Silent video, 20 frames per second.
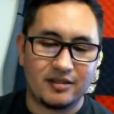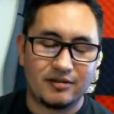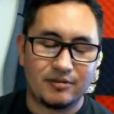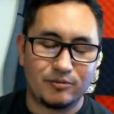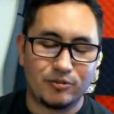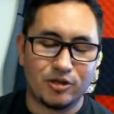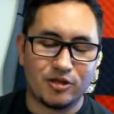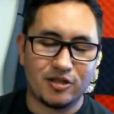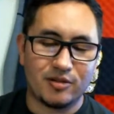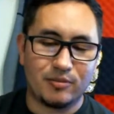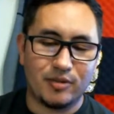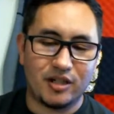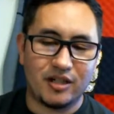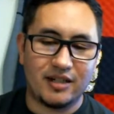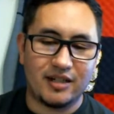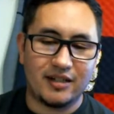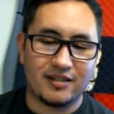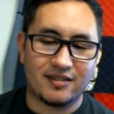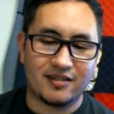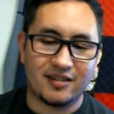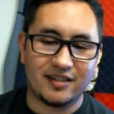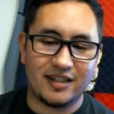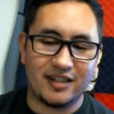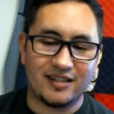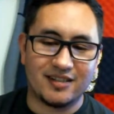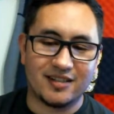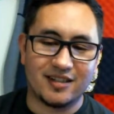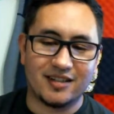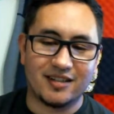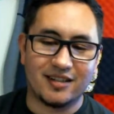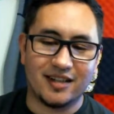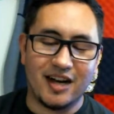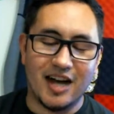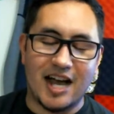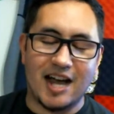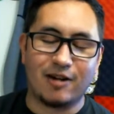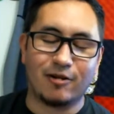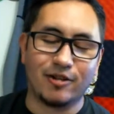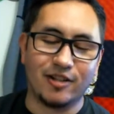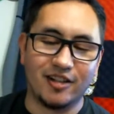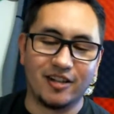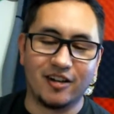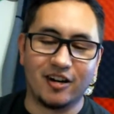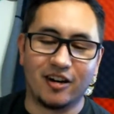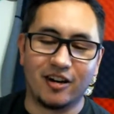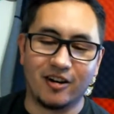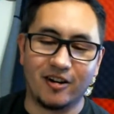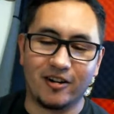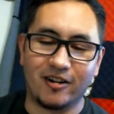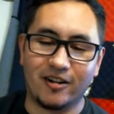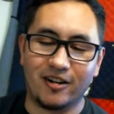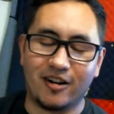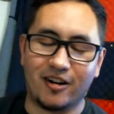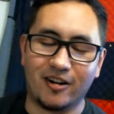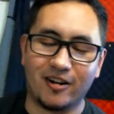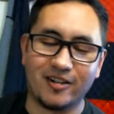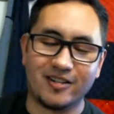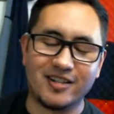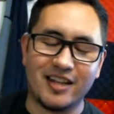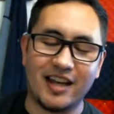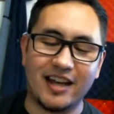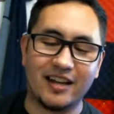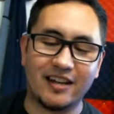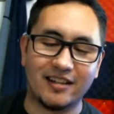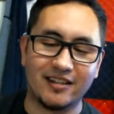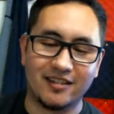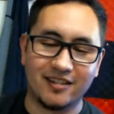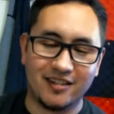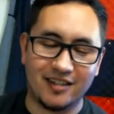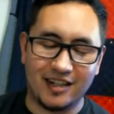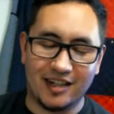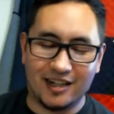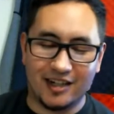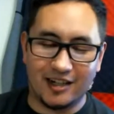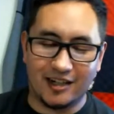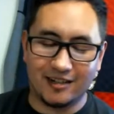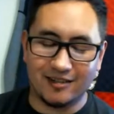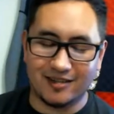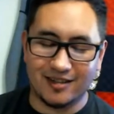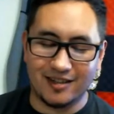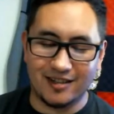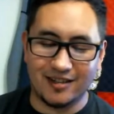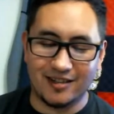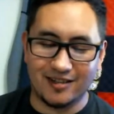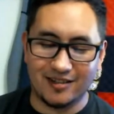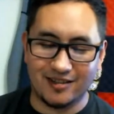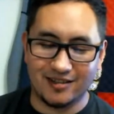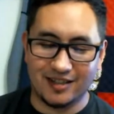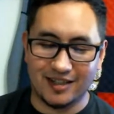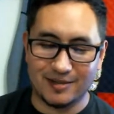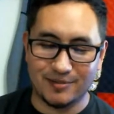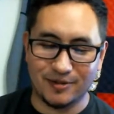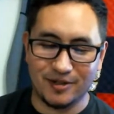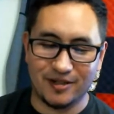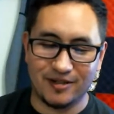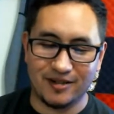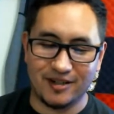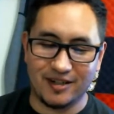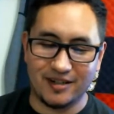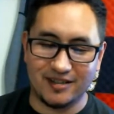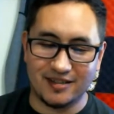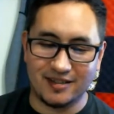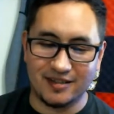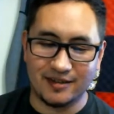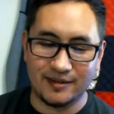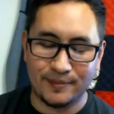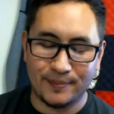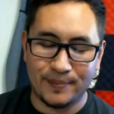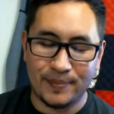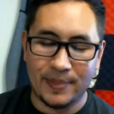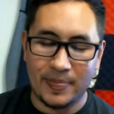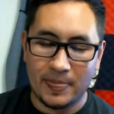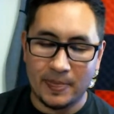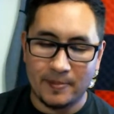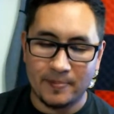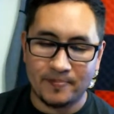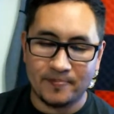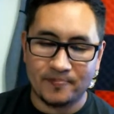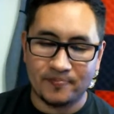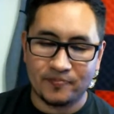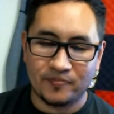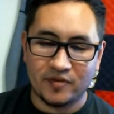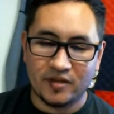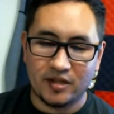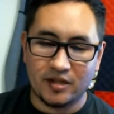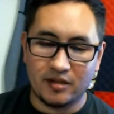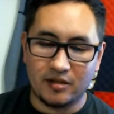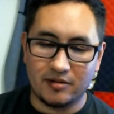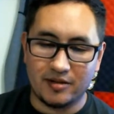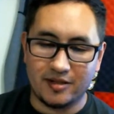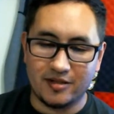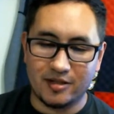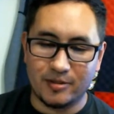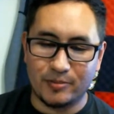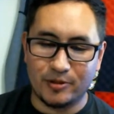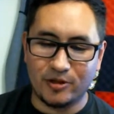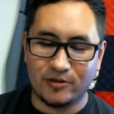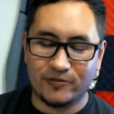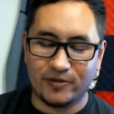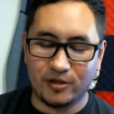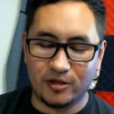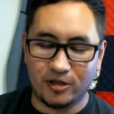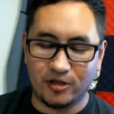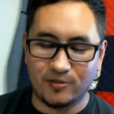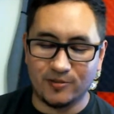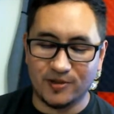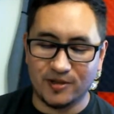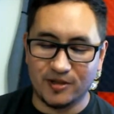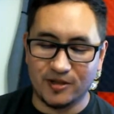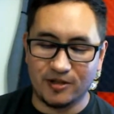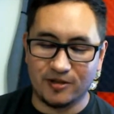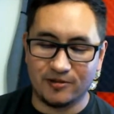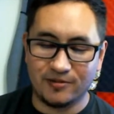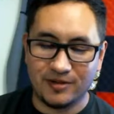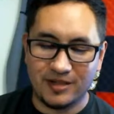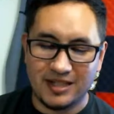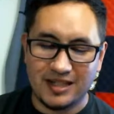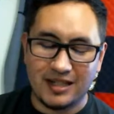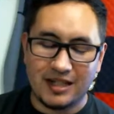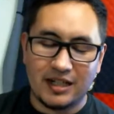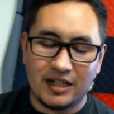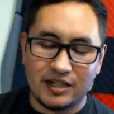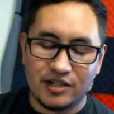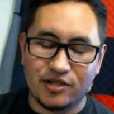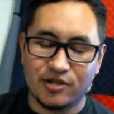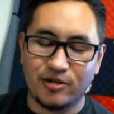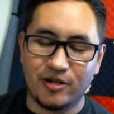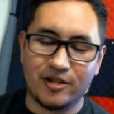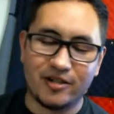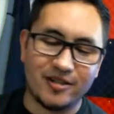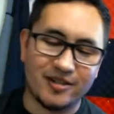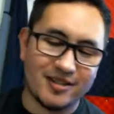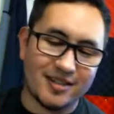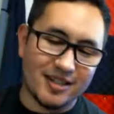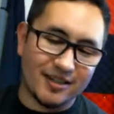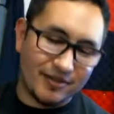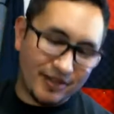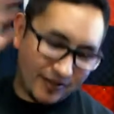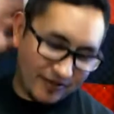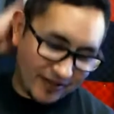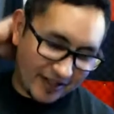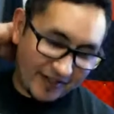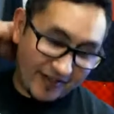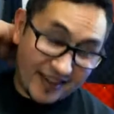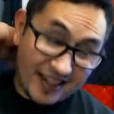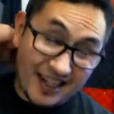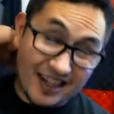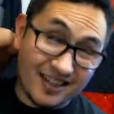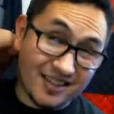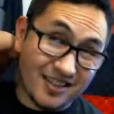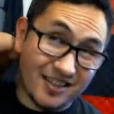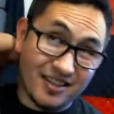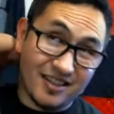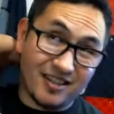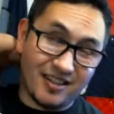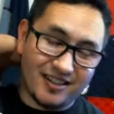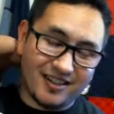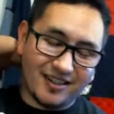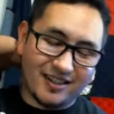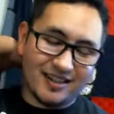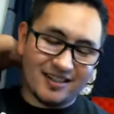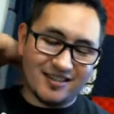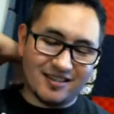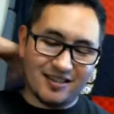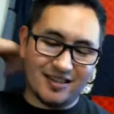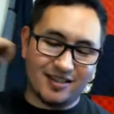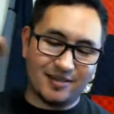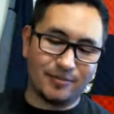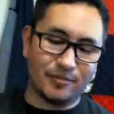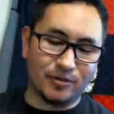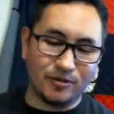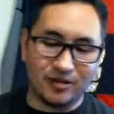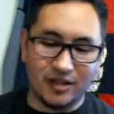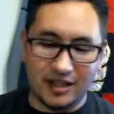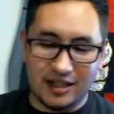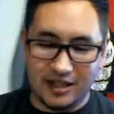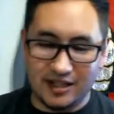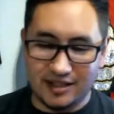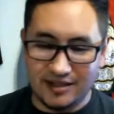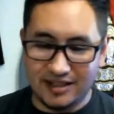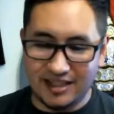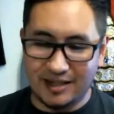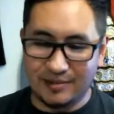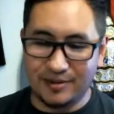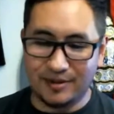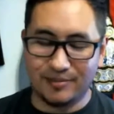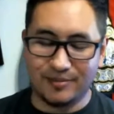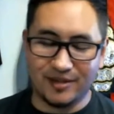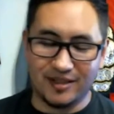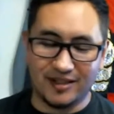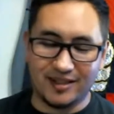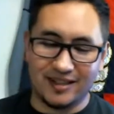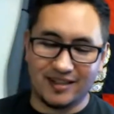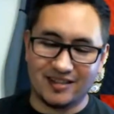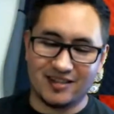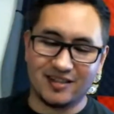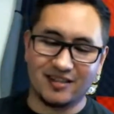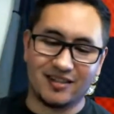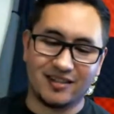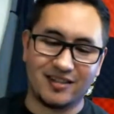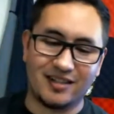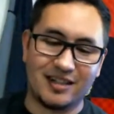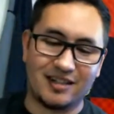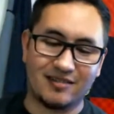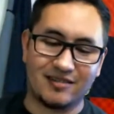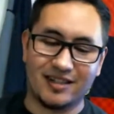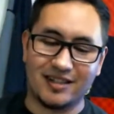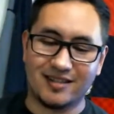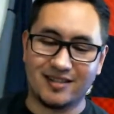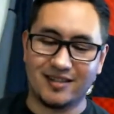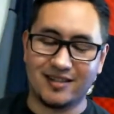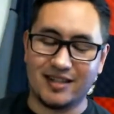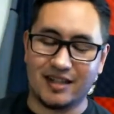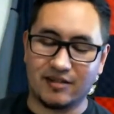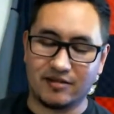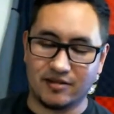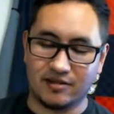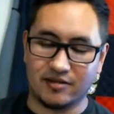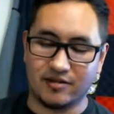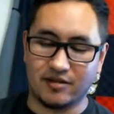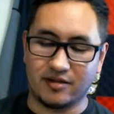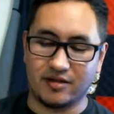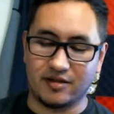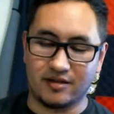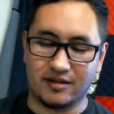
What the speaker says: Want to buy a house like that? He's got the Audi R10 out there, dude. That's pretty crazy. And these are beautiful homes, though. 275,000 though. I think that's a lot of moolah. I mean, but again, look at how nice these houses are.